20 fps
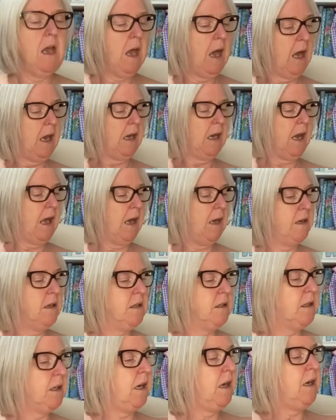I
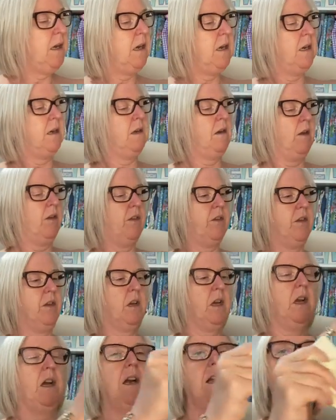lined in the
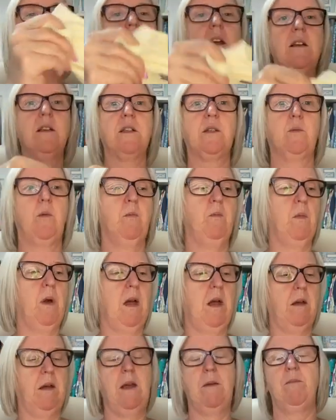clear
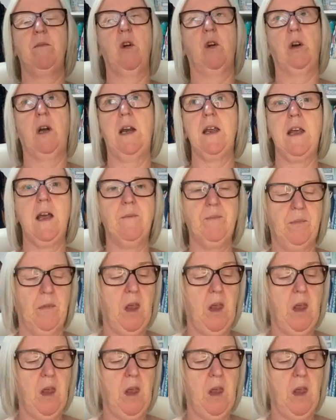swimwear uh, not clear